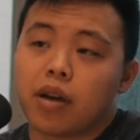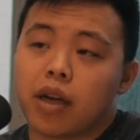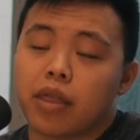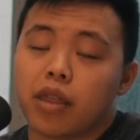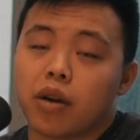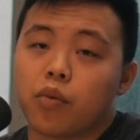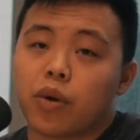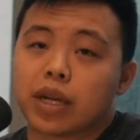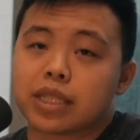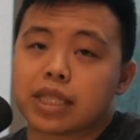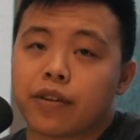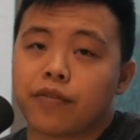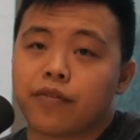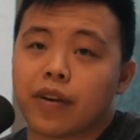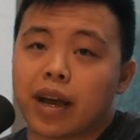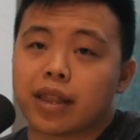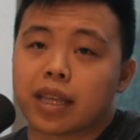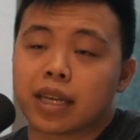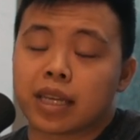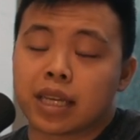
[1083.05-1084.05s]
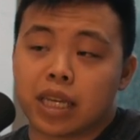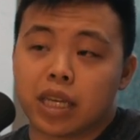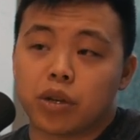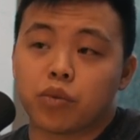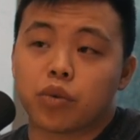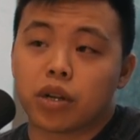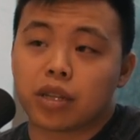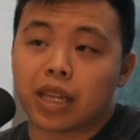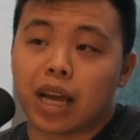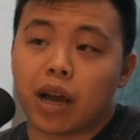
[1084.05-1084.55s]
And then once I find the
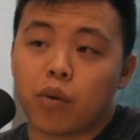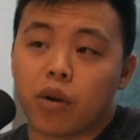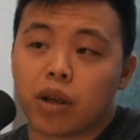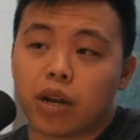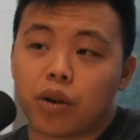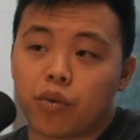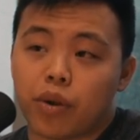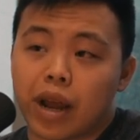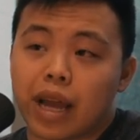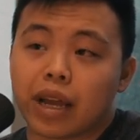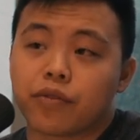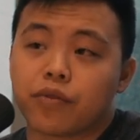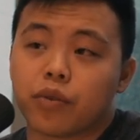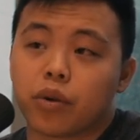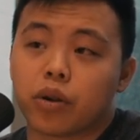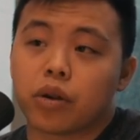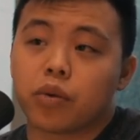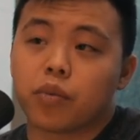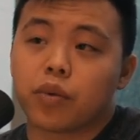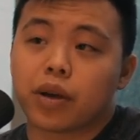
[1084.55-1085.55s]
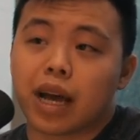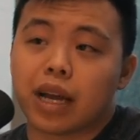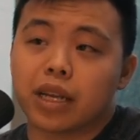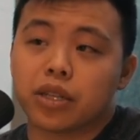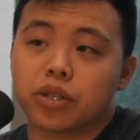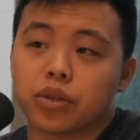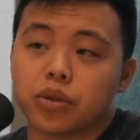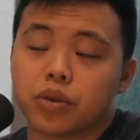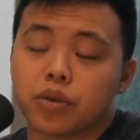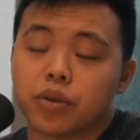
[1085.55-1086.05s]
keyword that I want to rank for, what I
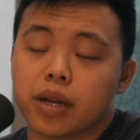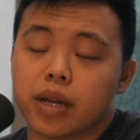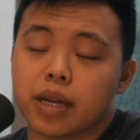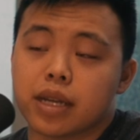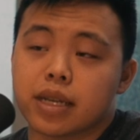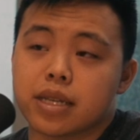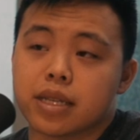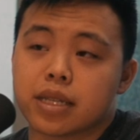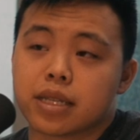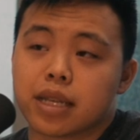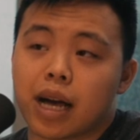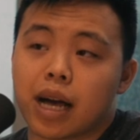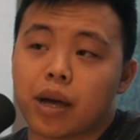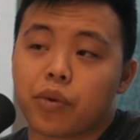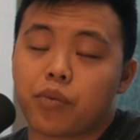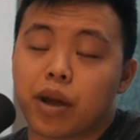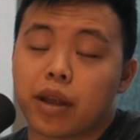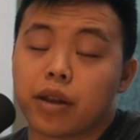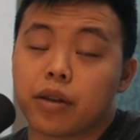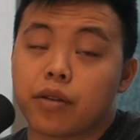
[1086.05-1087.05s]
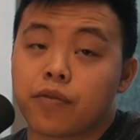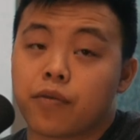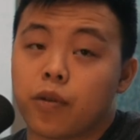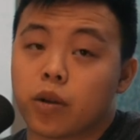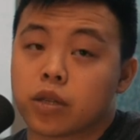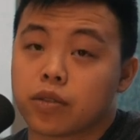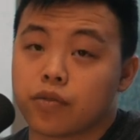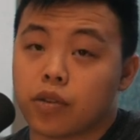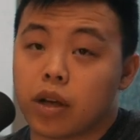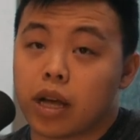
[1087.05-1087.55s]
do is I run,
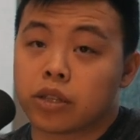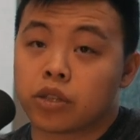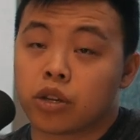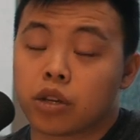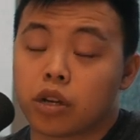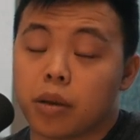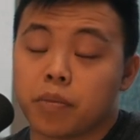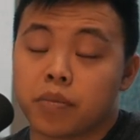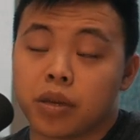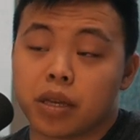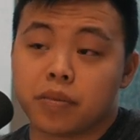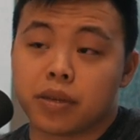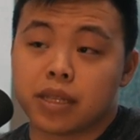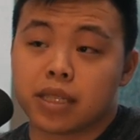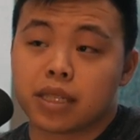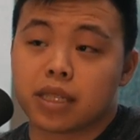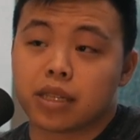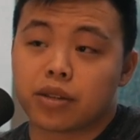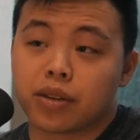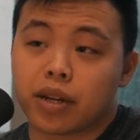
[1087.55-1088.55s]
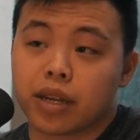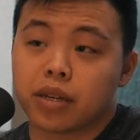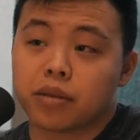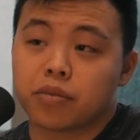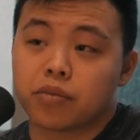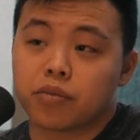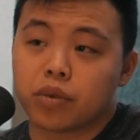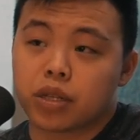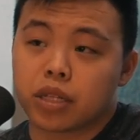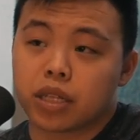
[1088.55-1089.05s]
first of all, I turn on PPC, right?
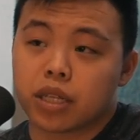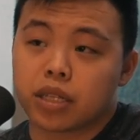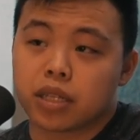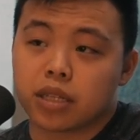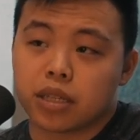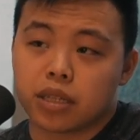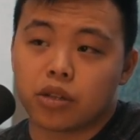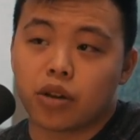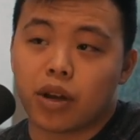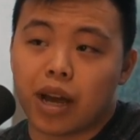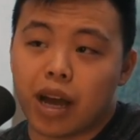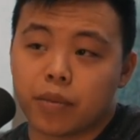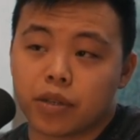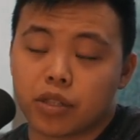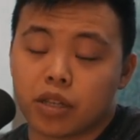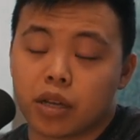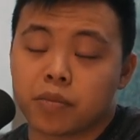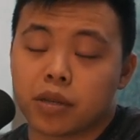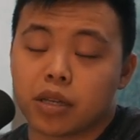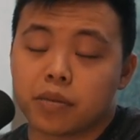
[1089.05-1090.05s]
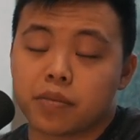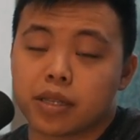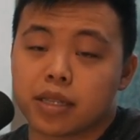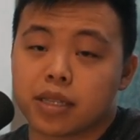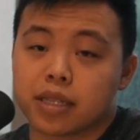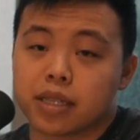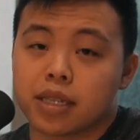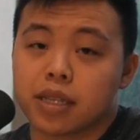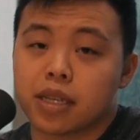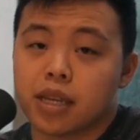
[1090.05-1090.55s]
Which is, you know, Amazon
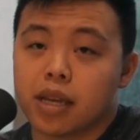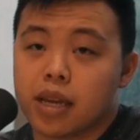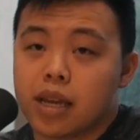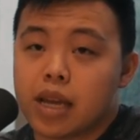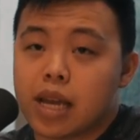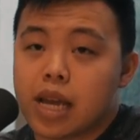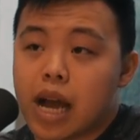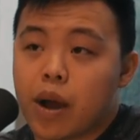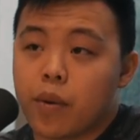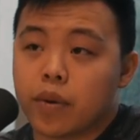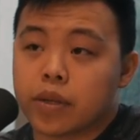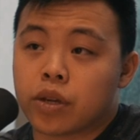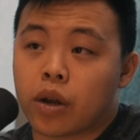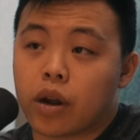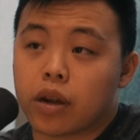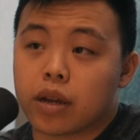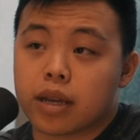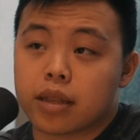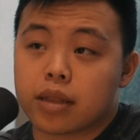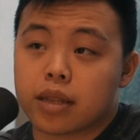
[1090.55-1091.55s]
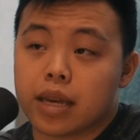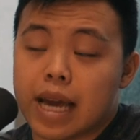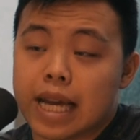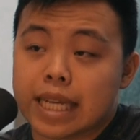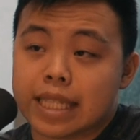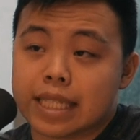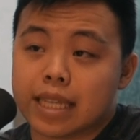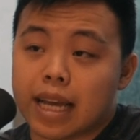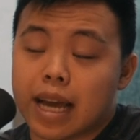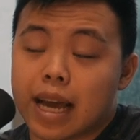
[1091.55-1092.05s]
PPC. I would target the
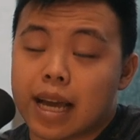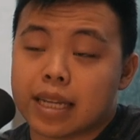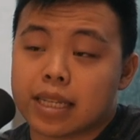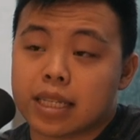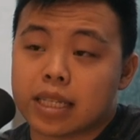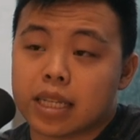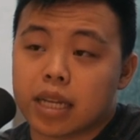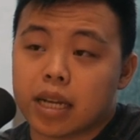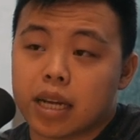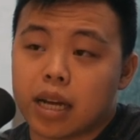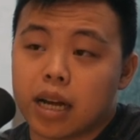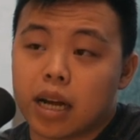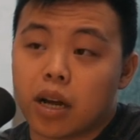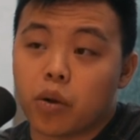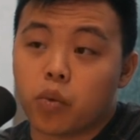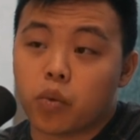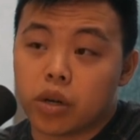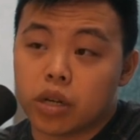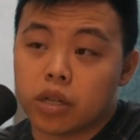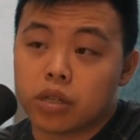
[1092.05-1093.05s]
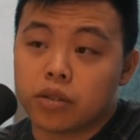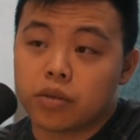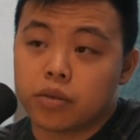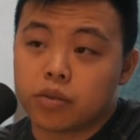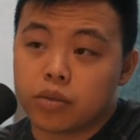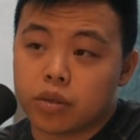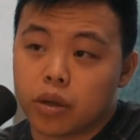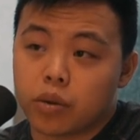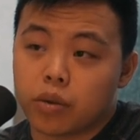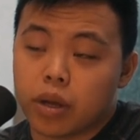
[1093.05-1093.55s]
exact word,
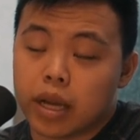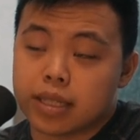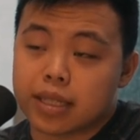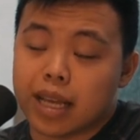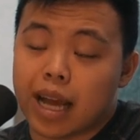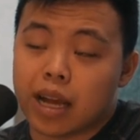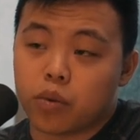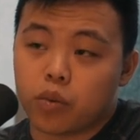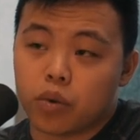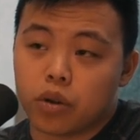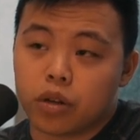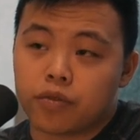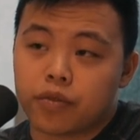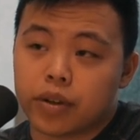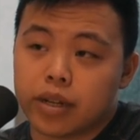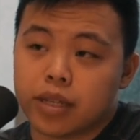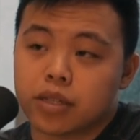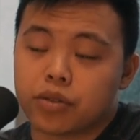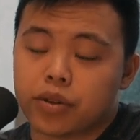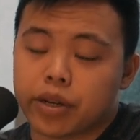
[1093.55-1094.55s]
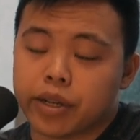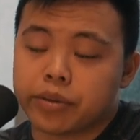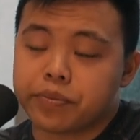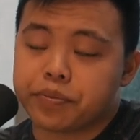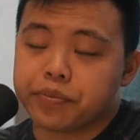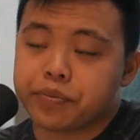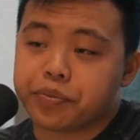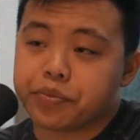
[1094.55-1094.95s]
the exact word phrase, right?